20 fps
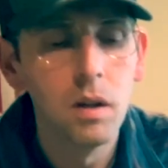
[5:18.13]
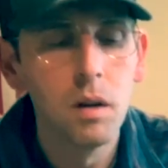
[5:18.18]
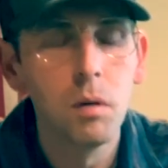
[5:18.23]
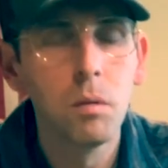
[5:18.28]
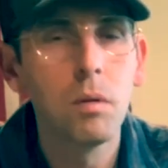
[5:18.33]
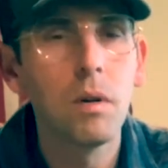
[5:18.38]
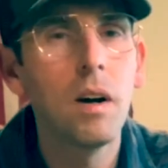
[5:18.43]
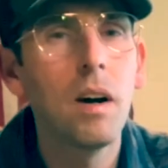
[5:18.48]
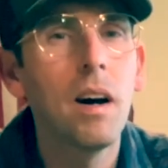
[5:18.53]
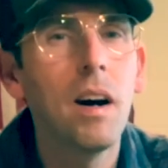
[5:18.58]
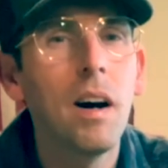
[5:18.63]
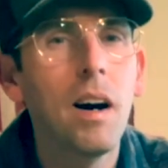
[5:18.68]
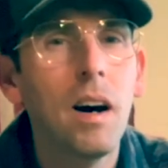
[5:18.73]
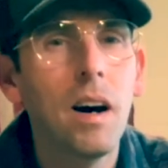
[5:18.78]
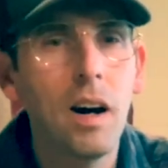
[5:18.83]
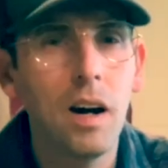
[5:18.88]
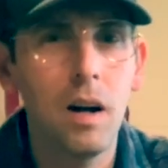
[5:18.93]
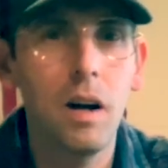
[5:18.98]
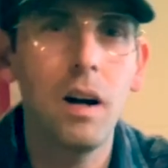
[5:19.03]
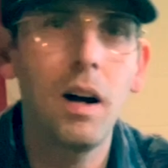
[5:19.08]

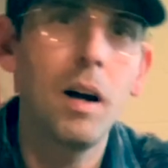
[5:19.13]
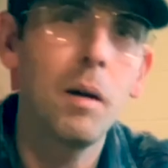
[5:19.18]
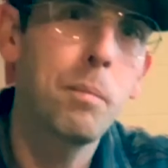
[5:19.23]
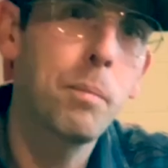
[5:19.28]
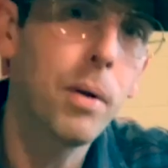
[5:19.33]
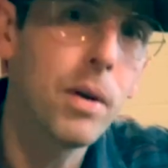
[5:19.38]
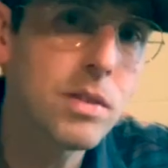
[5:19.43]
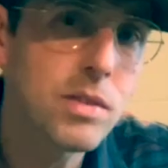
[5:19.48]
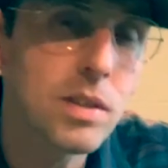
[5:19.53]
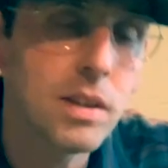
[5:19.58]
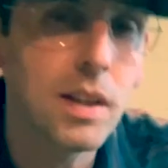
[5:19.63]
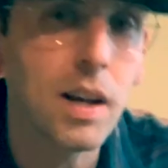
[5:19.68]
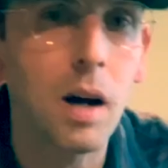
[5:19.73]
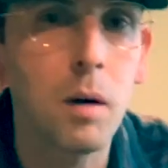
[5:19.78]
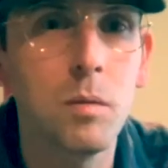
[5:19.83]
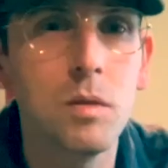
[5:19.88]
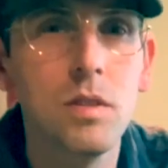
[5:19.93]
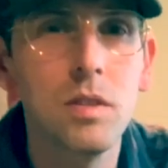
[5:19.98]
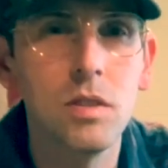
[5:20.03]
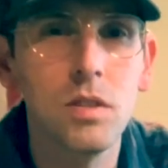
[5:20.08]
Well, I
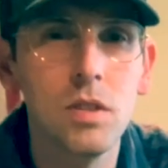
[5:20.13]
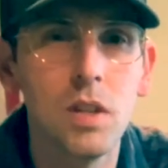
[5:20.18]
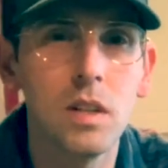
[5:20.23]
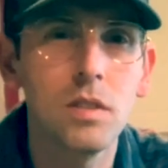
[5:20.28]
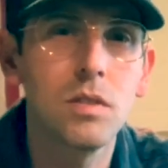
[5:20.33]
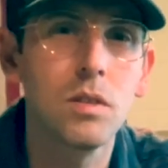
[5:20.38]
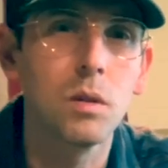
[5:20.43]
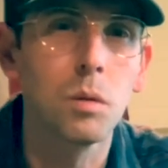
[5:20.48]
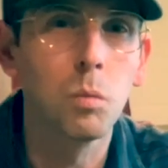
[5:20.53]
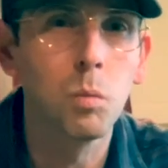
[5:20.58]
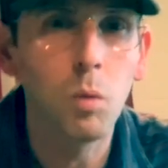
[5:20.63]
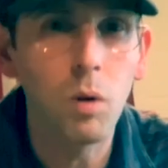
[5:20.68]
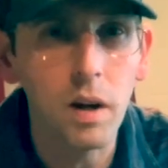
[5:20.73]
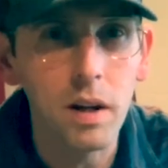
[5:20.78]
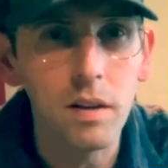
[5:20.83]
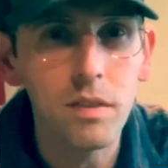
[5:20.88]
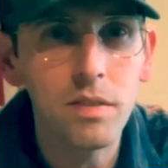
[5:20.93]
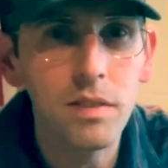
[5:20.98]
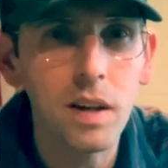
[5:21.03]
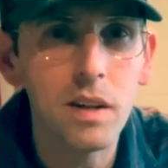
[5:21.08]
would suggest
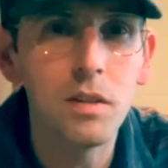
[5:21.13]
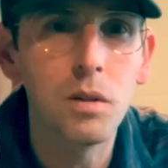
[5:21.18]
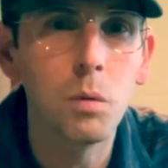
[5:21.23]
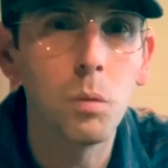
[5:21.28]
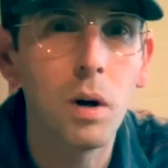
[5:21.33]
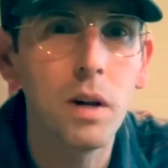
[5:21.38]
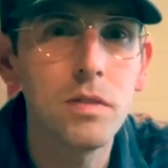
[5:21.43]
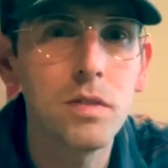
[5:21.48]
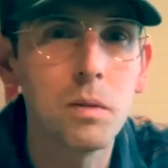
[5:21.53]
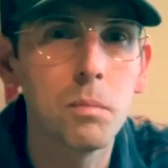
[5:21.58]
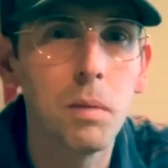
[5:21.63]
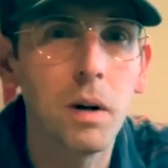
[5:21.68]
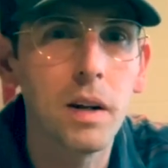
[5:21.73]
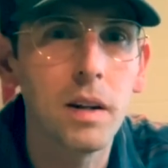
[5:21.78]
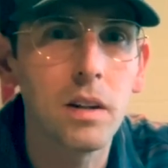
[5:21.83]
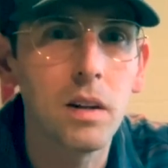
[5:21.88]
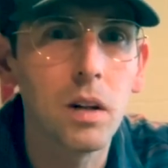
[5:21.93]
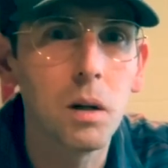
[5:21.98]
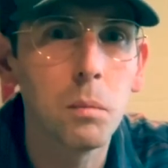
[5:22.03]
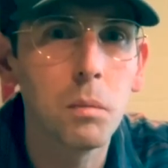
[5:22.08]
getting your wife some
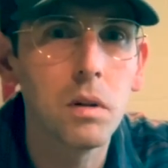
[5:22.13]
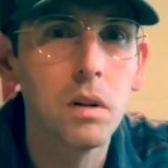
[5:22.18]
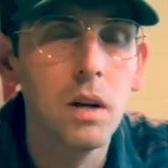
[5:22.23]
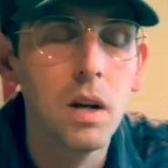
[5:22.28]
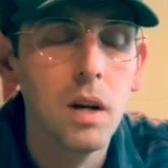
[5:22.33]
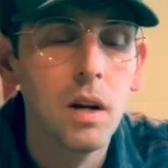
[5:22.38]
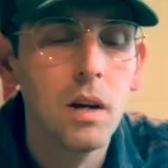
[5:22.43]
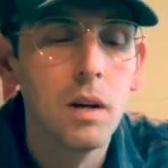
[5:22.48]
body armor,